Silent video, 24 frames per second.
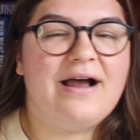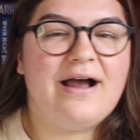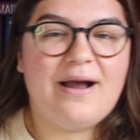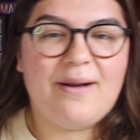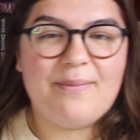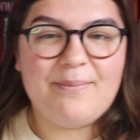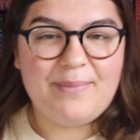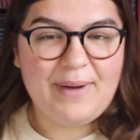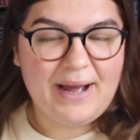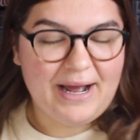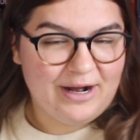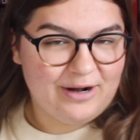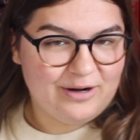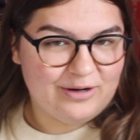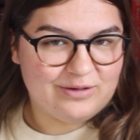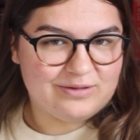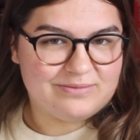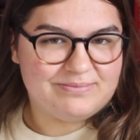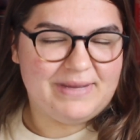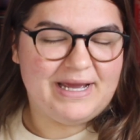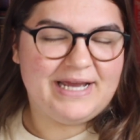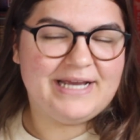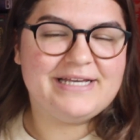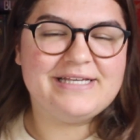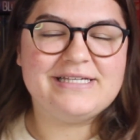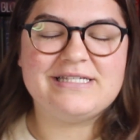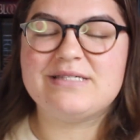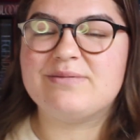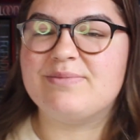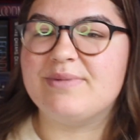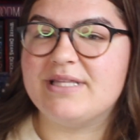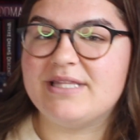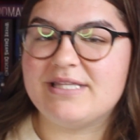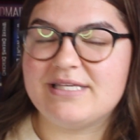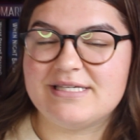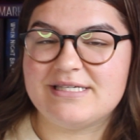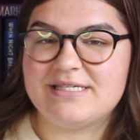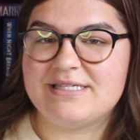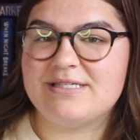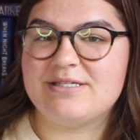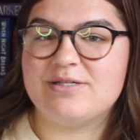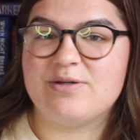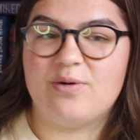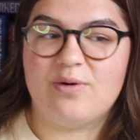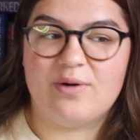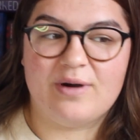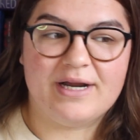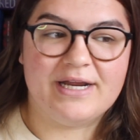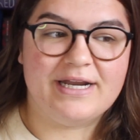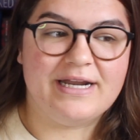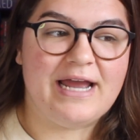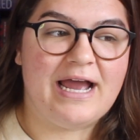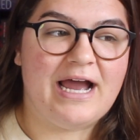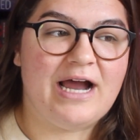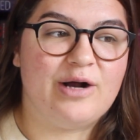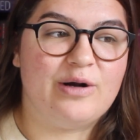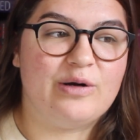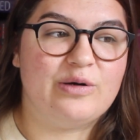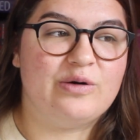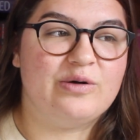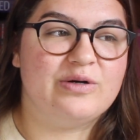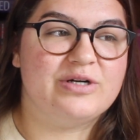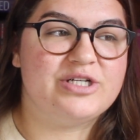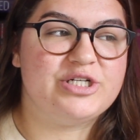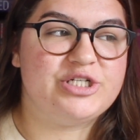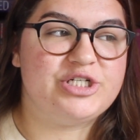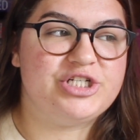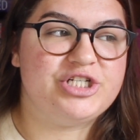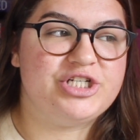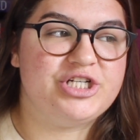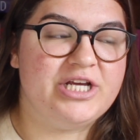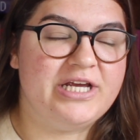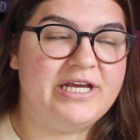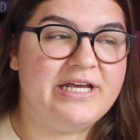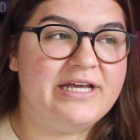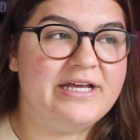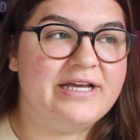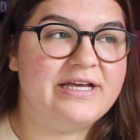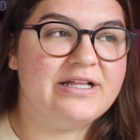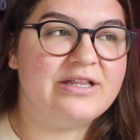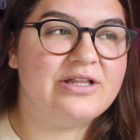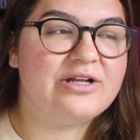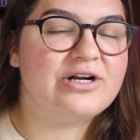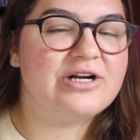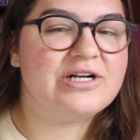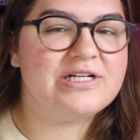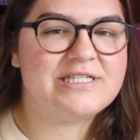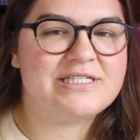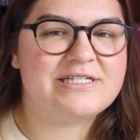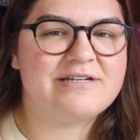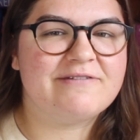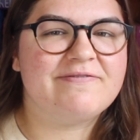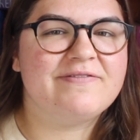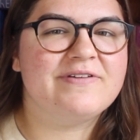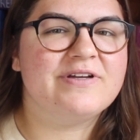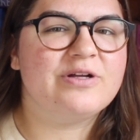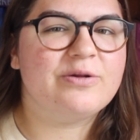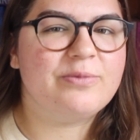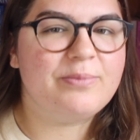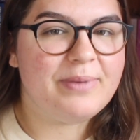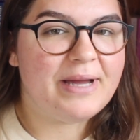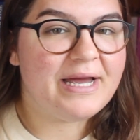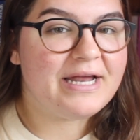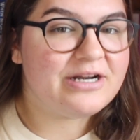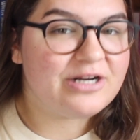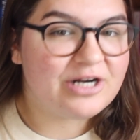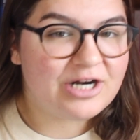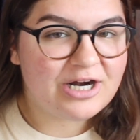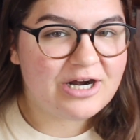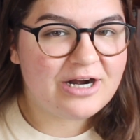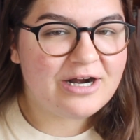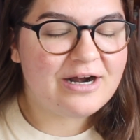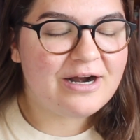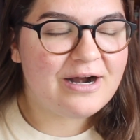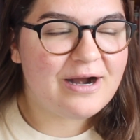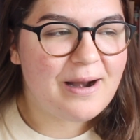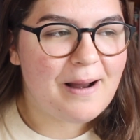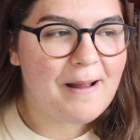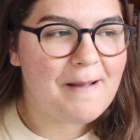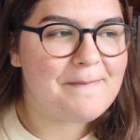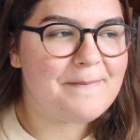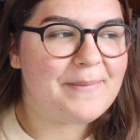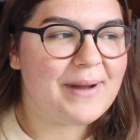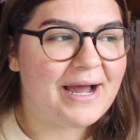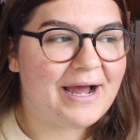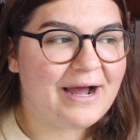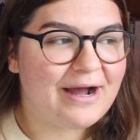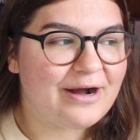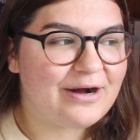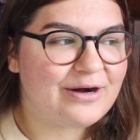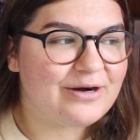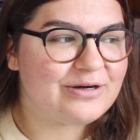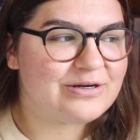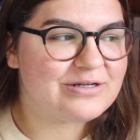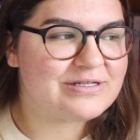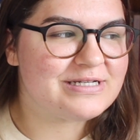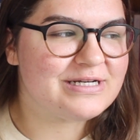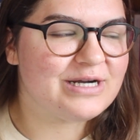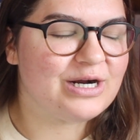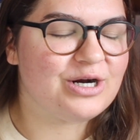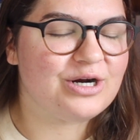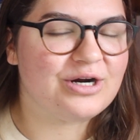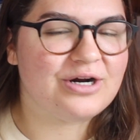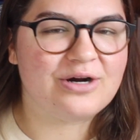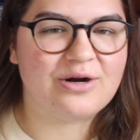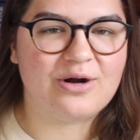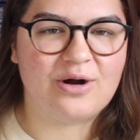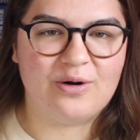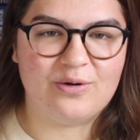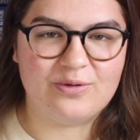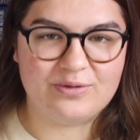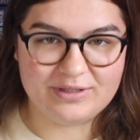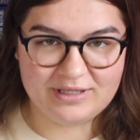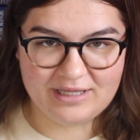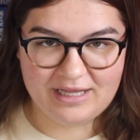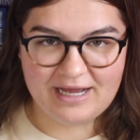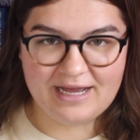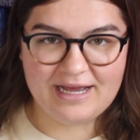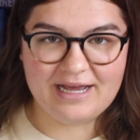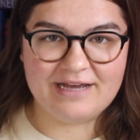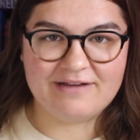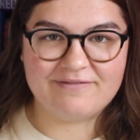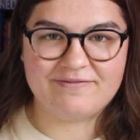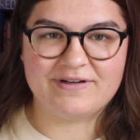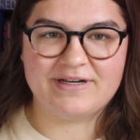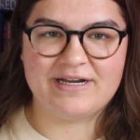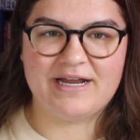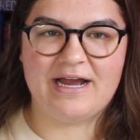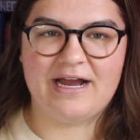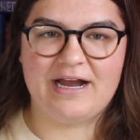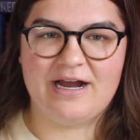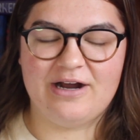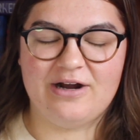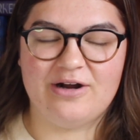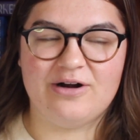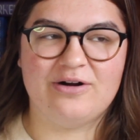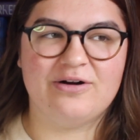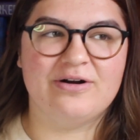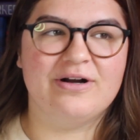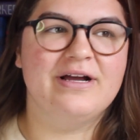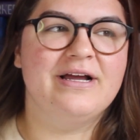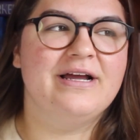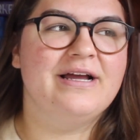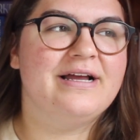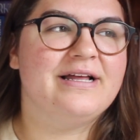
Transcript: about Maggie Smith's story and how she learns to feel better about her own life and how,